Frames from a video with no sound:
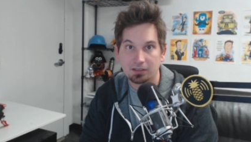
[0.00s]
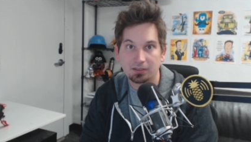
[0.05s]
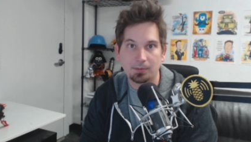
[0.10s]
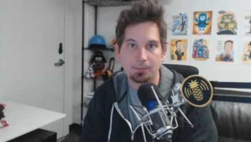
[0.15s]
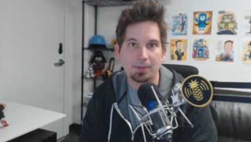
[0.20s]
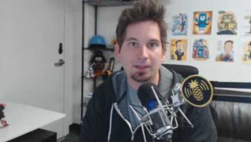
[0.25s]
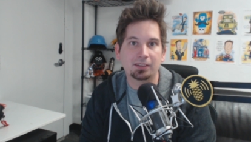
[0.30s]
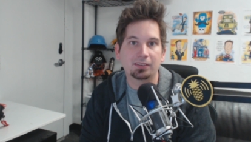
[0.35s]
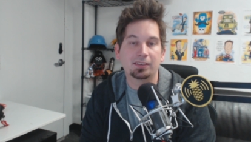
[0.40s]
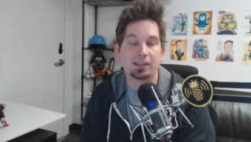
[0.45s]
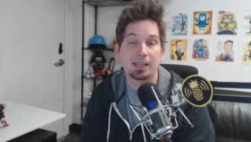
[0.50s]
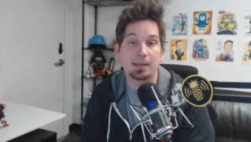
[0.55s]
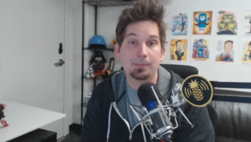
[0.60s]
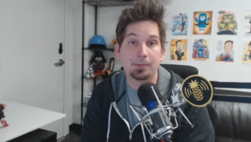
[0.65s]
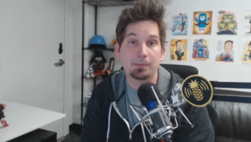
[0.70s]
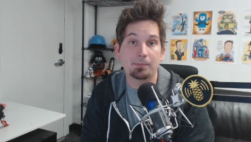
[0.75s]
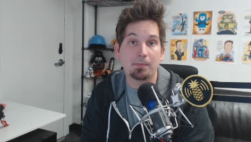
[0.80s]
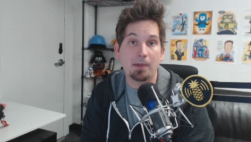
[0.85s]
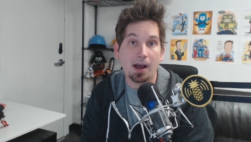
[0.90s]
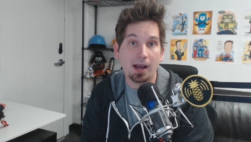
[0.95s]
some things to keep
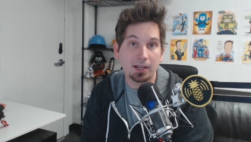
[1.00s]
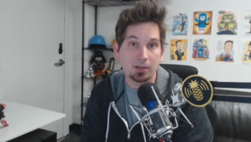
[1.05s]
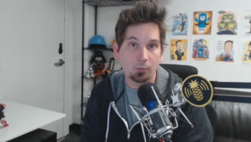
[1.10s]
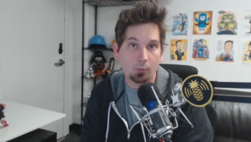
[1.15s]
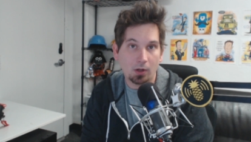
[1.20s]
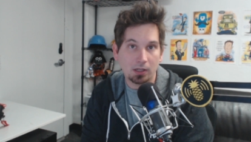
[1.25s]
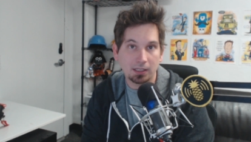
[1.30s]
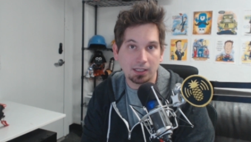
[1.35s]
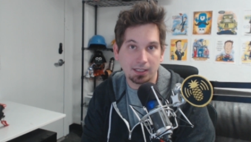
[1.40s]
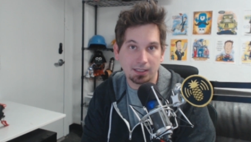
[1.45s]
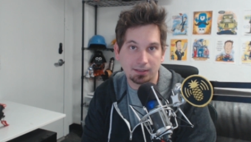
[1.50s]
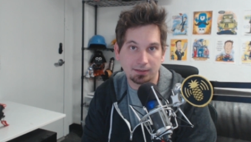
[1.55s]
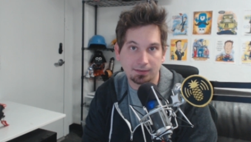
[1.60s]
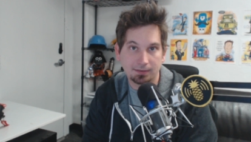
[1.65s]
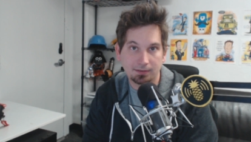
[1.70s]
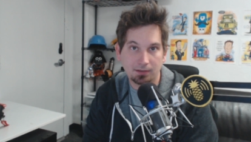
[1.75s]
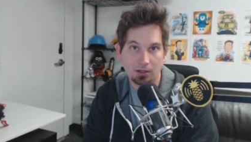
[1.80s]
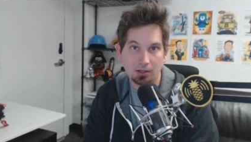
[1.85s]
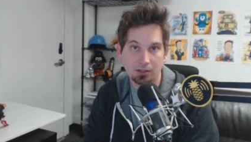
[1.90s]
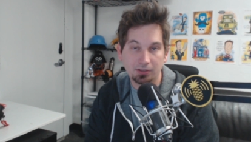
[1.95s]
in mind while it
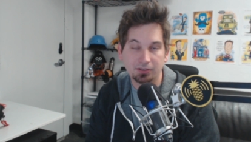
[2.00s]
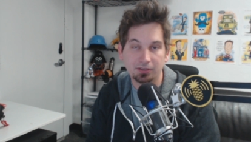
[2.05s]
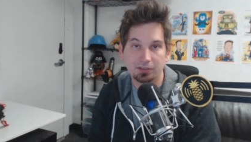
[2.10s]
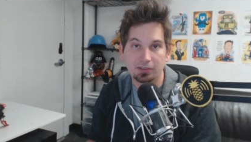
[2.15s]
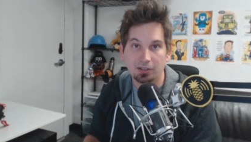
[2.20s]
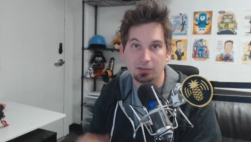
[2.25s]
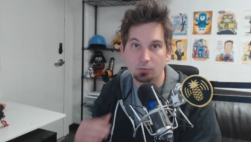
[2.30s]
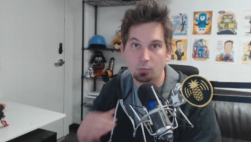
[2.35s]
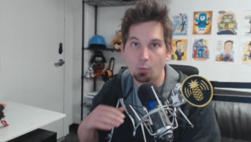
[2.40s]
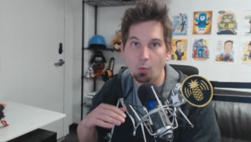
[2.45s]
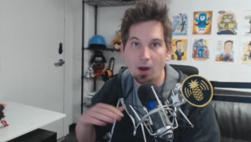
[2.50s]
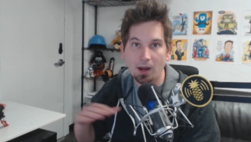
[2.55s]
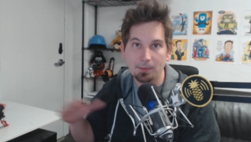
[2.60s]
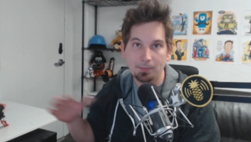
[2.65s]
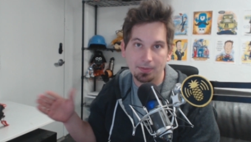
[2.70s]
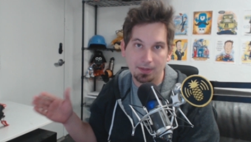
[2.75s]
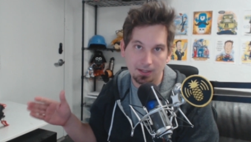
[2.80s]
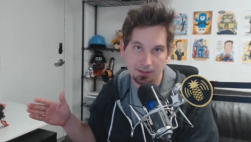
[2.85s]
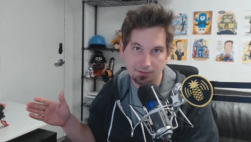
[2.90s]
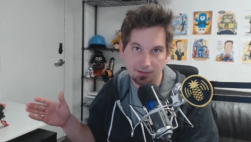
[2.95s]
installs, it does
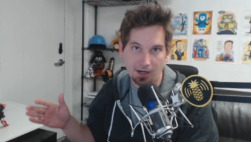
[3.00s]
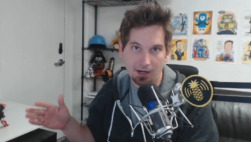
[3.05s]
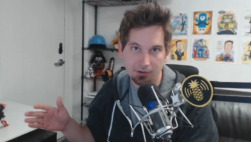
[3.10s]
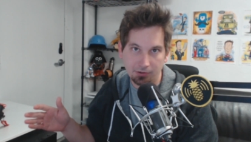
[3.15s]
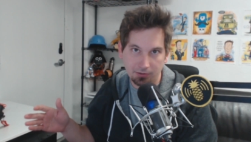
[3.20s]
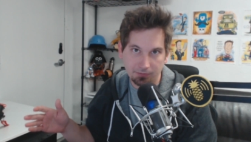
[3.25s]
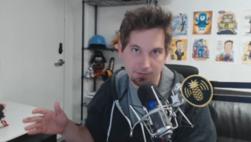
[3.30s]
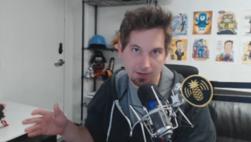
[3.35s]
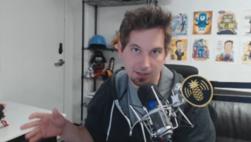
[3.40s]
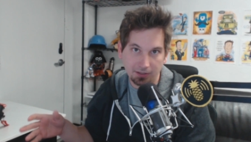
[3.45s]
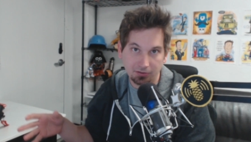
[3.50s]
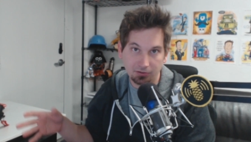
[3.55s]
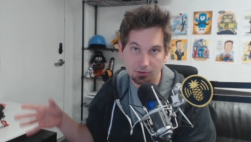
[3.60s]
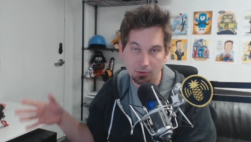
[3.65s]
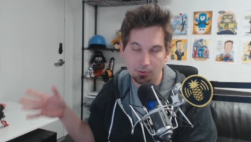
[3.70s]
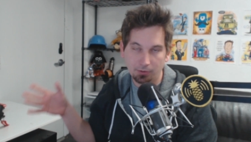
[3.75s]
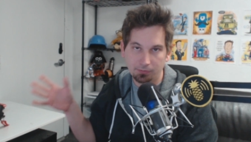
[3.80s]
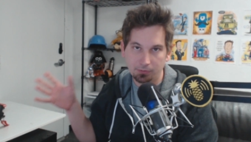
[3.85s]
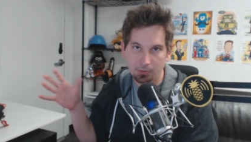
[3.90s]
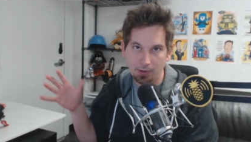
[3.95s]
wipe the entire device,
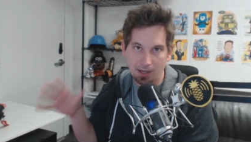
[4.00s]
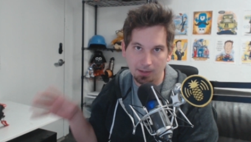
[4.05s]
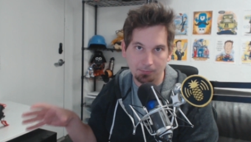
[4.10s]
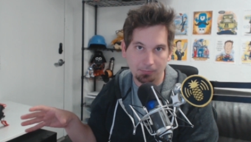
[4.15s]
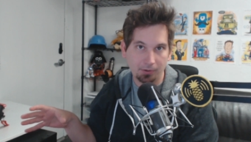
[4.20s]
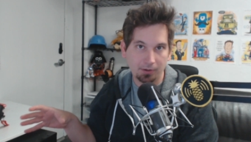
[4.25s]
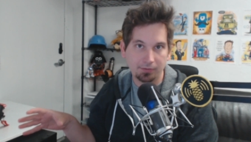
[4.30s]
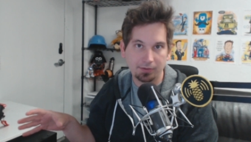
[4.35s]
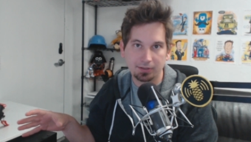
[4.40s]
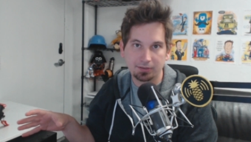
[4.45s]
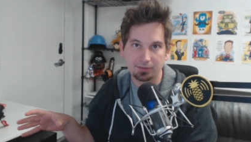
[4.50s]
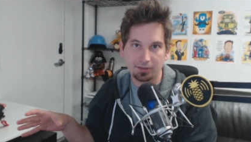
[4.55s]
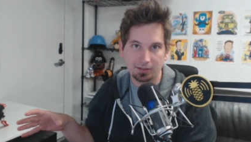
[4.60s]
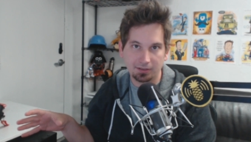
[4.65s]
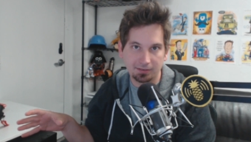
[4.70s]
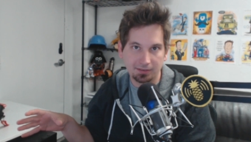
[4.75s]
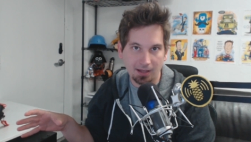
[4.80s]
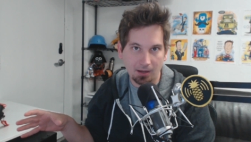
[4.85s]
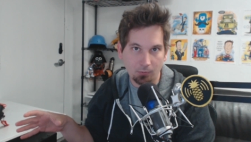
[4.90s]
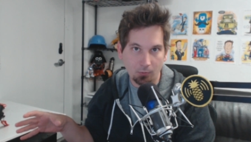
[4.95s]
so if you had previously
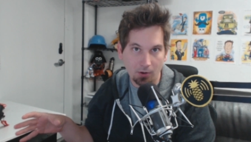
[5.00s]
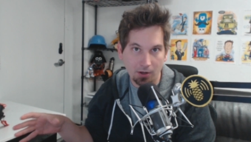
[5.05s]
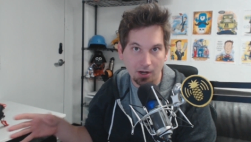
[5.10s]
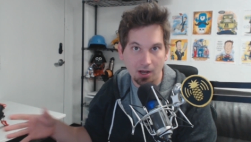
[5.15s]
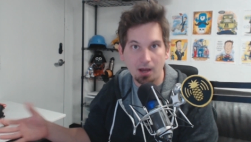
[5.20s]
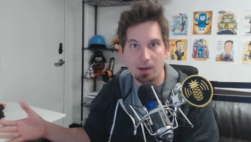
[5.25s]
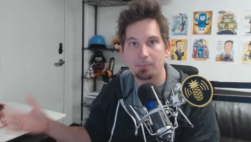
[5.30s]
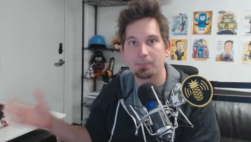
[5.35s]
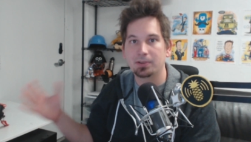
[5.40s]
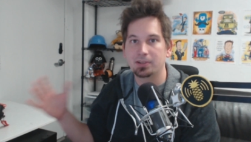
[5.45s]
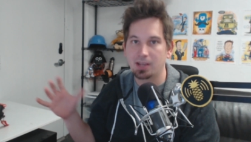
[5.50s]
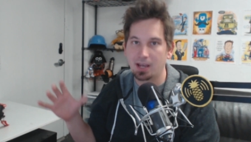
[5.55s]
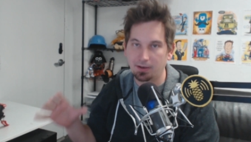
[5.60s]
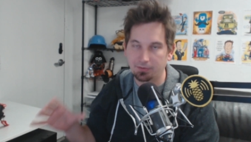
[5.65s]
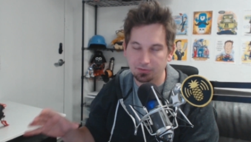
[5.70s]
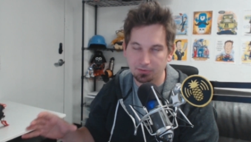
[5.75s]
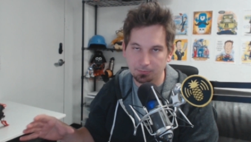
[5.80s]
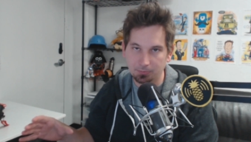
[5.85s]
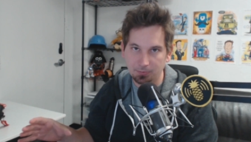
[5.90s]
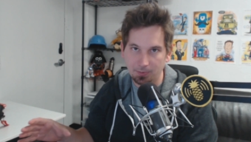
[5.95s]
set one up and you
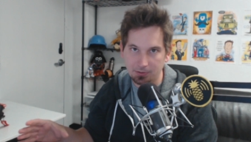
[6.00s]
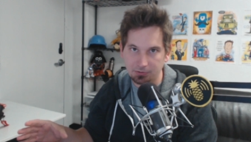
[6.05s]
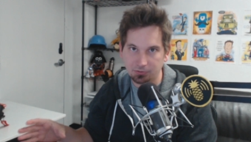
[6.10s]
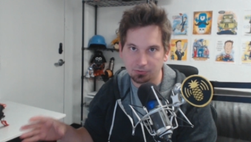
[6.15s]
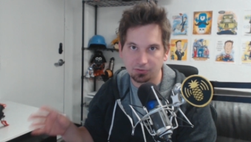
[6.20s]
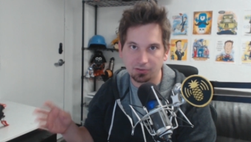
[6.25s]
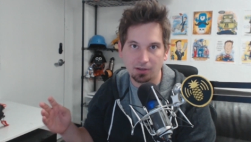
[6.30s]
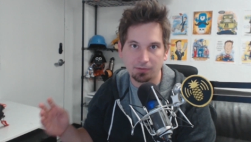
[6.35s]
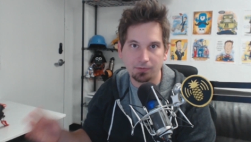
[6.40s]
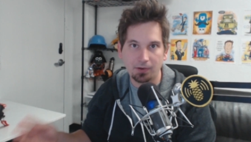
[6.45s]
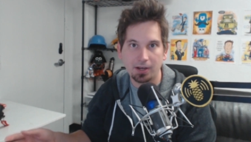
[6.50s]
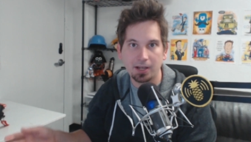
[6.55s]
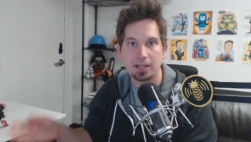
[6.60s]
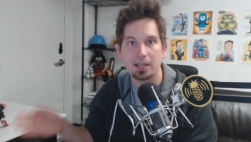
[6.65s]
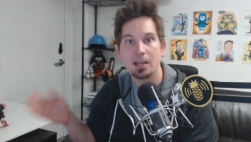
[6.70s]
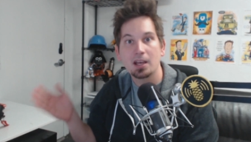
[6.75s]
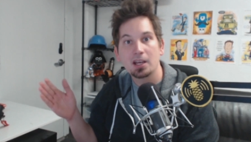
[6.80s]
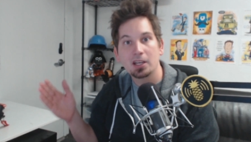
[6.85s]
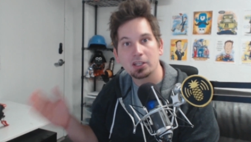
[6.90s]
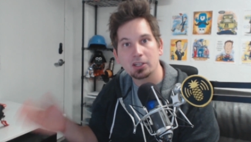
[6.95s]
have some special stuff on
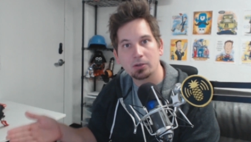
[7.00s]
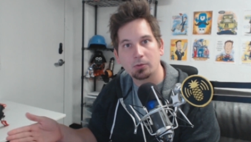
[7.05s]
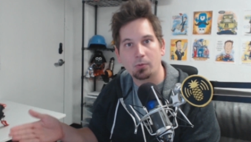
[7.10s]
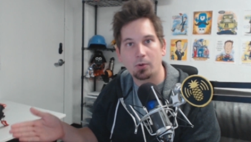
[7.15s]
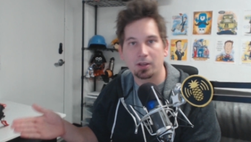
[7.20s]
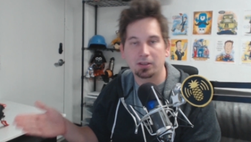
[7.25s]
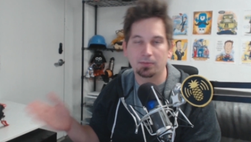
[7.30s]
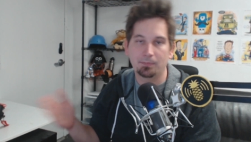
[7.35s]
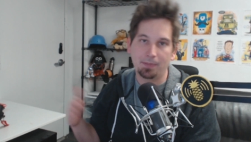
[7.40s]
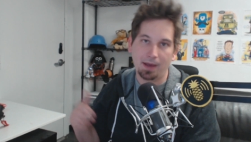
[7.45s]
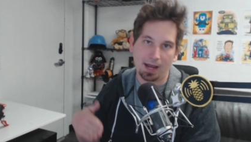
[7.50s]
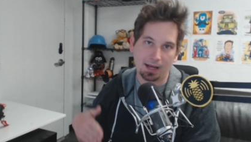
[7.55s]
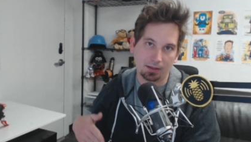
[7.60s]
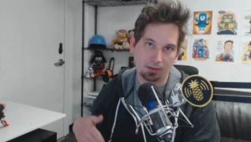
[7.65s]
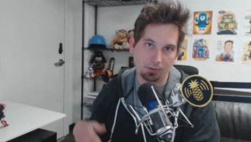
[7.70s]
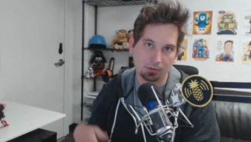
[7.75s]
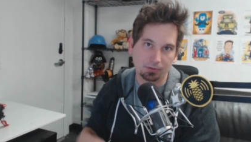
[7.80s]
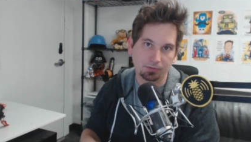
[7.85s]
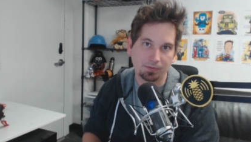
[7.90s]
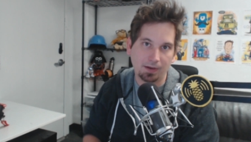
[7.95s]
it, you'll want to
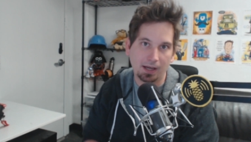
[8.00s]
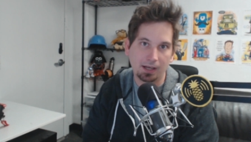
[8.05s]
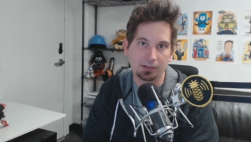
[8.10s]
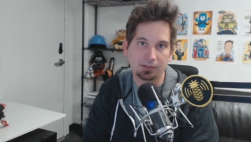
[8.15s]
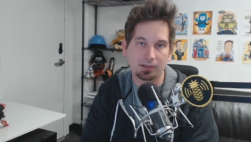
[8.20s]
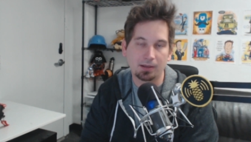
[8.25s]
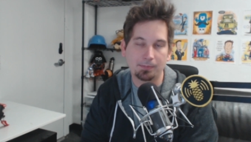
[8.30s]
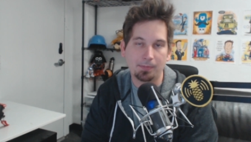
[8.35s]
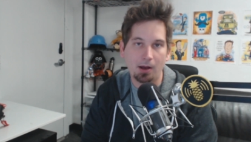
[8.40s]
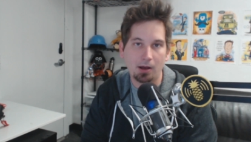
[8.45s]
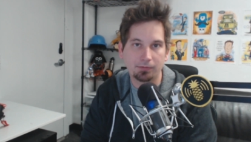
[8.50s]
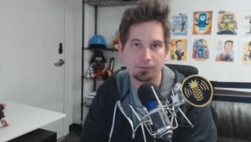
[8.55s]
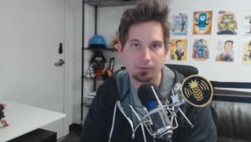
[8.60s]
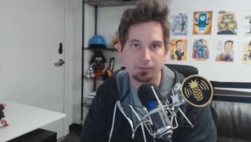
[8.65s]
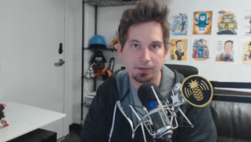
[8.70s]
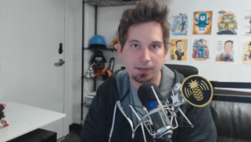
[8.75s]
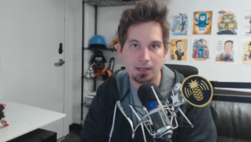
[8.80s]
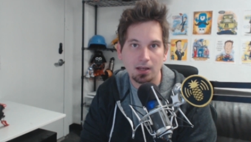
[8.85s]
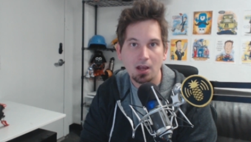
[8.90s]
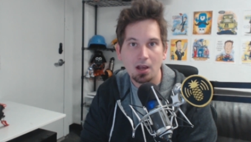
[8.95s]
back those files up off
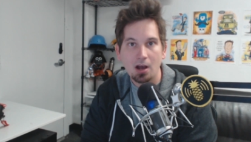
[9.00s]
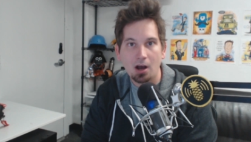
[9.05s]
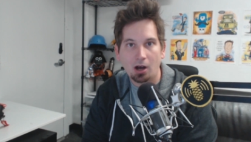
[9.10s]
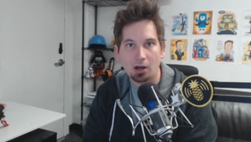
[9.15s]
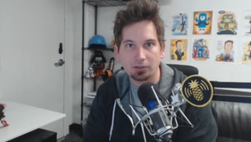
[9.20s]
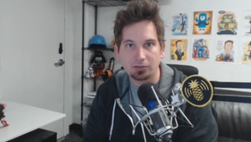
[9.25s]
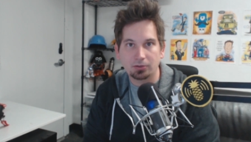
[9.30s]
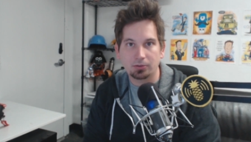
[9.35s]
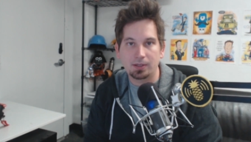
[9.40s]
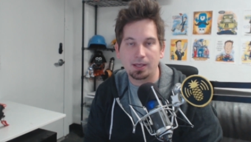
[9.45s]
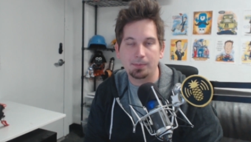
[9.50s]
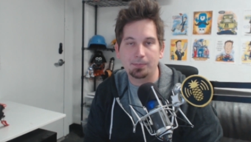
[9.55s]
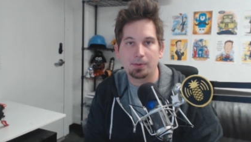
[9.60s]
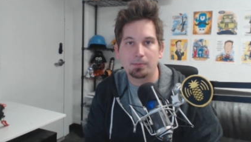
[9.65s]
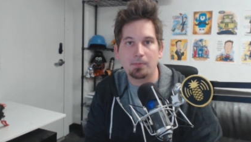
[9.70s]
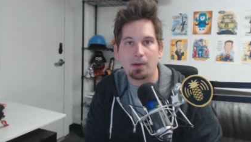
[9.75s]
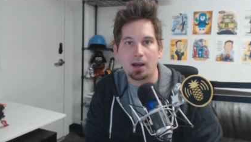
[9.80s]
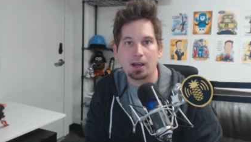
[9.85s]
of it. Also keep in